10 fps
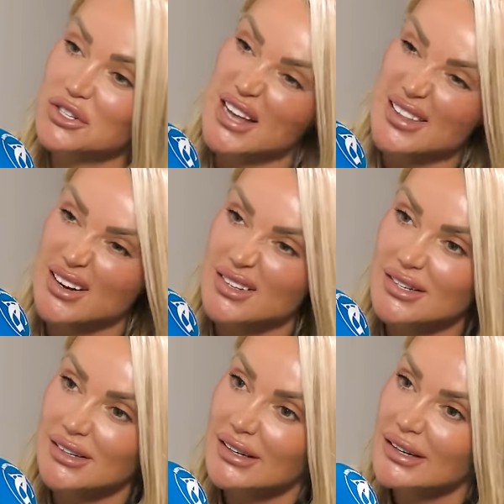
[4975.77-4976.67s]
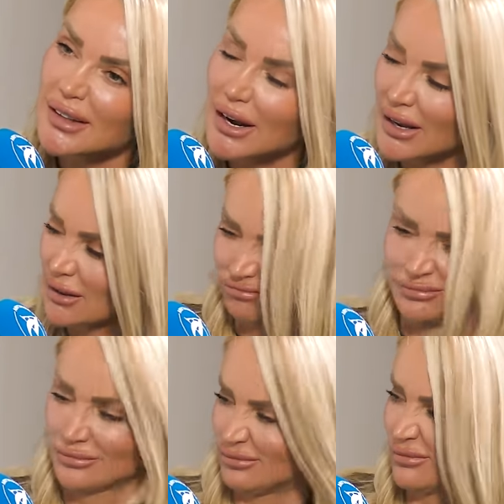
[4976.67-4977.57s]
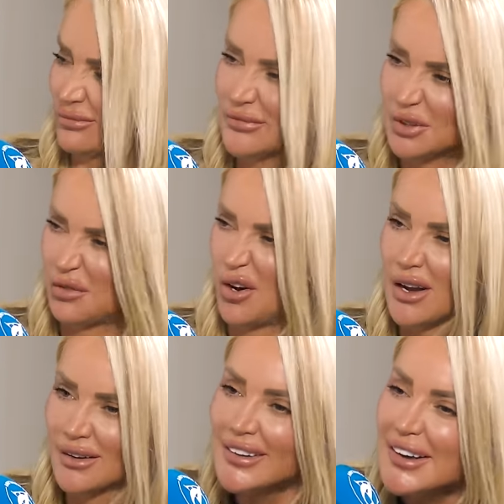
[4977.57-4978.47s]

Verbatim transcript: just dead innocently, and they're like, for free.